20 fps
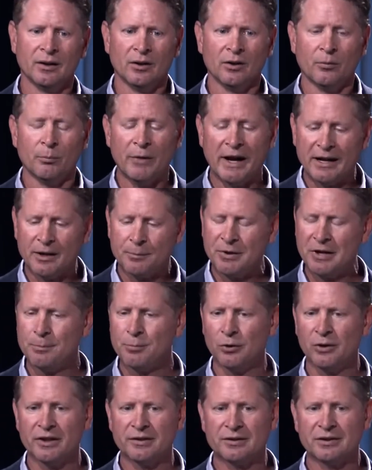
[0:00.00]
Many
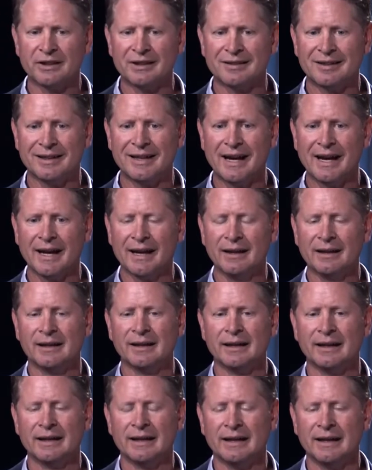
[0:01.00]
people listening today
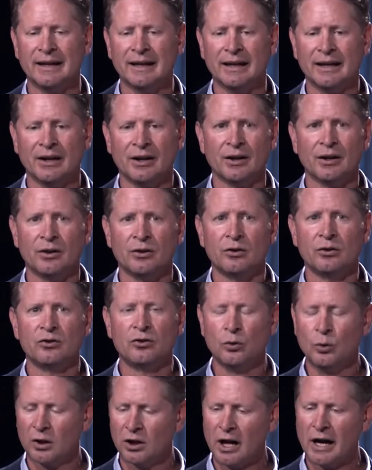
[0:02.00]

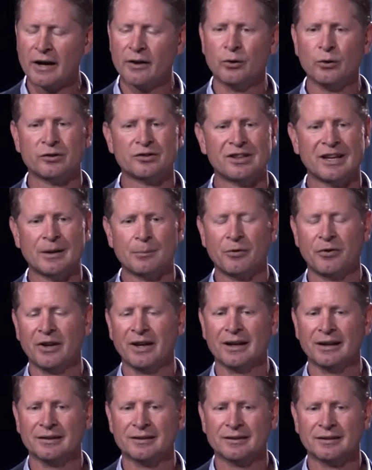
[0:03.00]
do a lot of those same
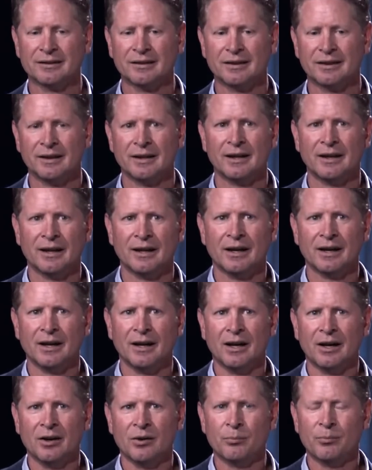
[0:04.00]
things.
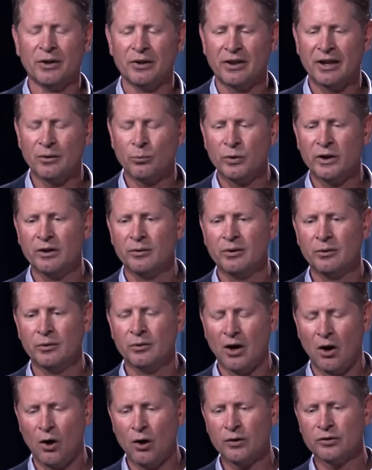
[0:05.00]
But then we
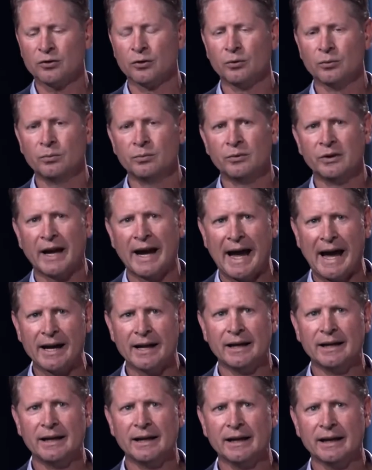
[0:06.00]
also
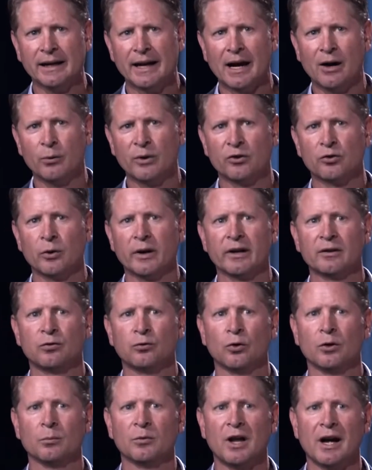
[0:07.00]
added in how we
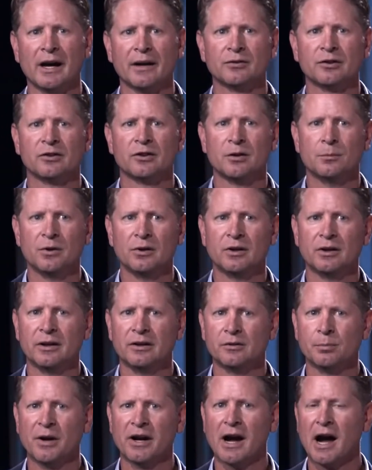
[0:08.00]
transform lives and
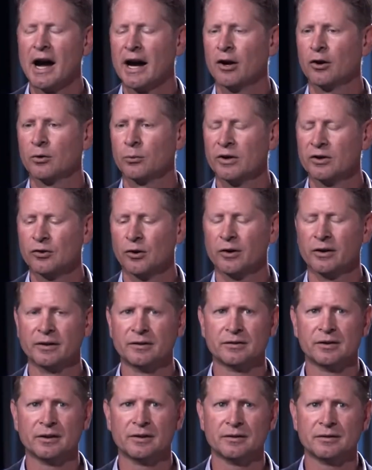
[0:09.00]
communities by hiring returning
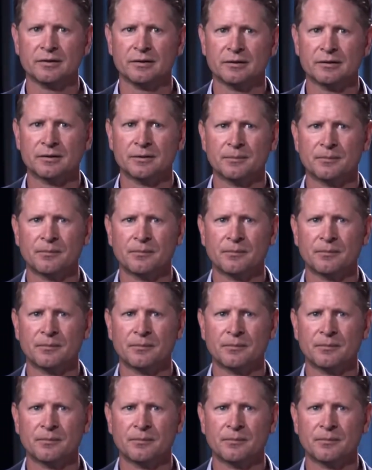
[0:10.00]
citizens.